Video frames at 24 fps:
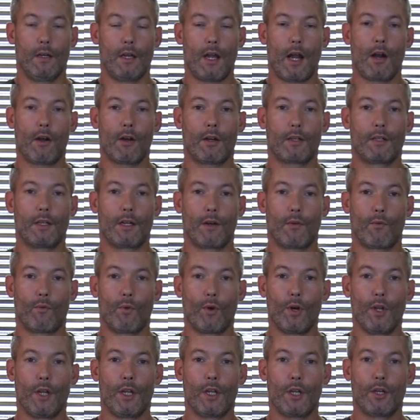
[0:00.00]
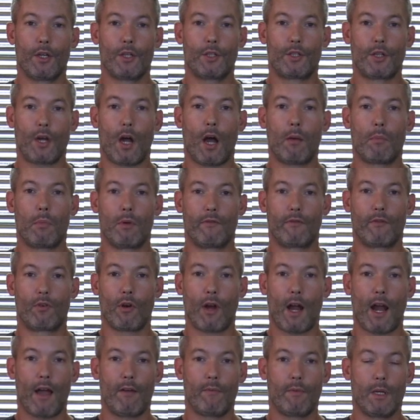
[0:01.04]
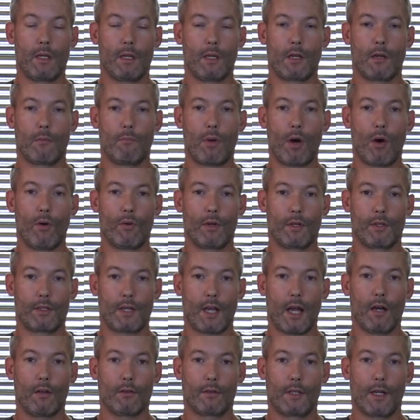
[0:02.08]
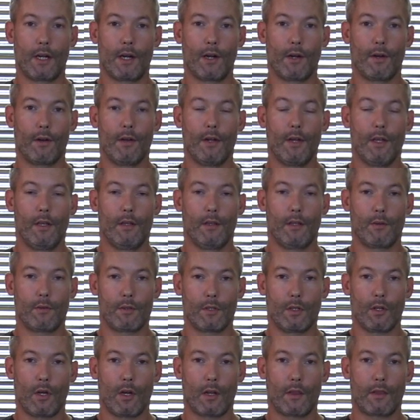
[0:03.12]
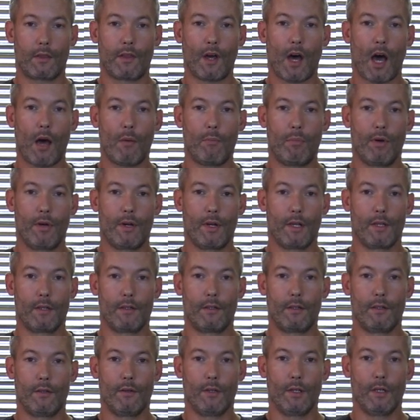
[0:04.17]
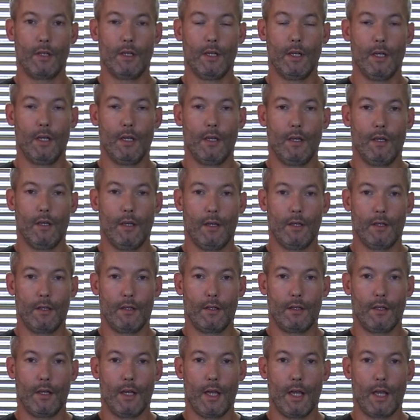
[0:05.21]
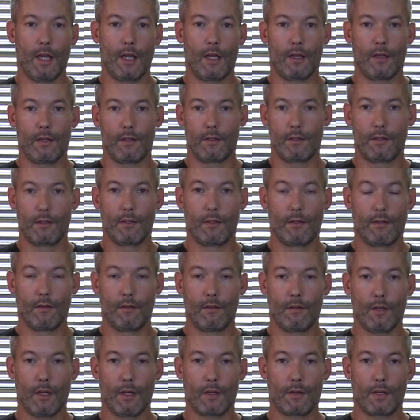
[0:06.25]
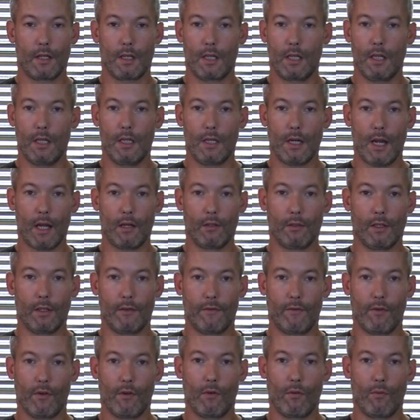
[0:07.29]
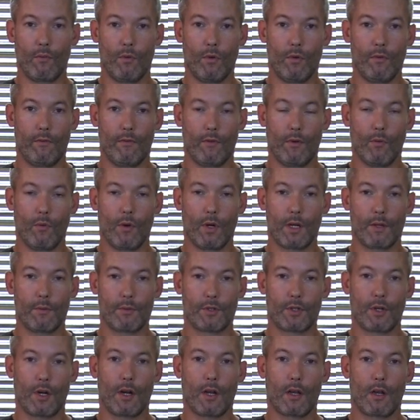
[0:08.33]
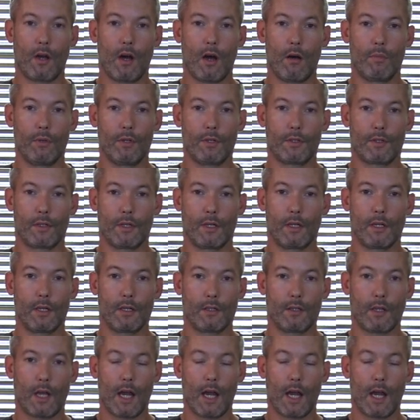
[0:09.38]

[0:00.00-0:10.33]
Eric did a really good job of grabbing components out there. There's a lot of thought put into it, and I think he nailed it for what he was trying to accomplish. It is